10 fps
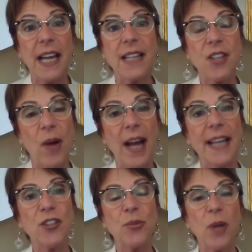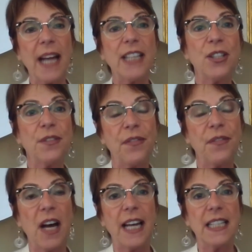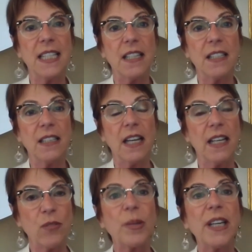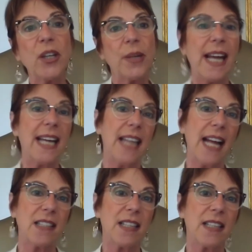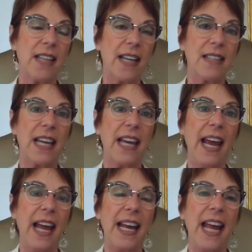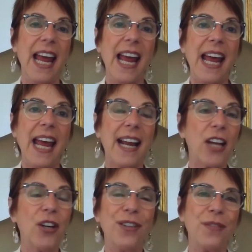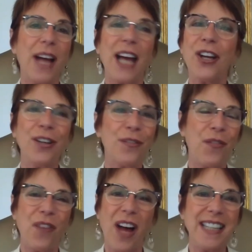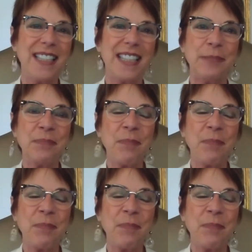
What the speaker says: And so I had tried to find and recreate that success again, and I couldn't find it.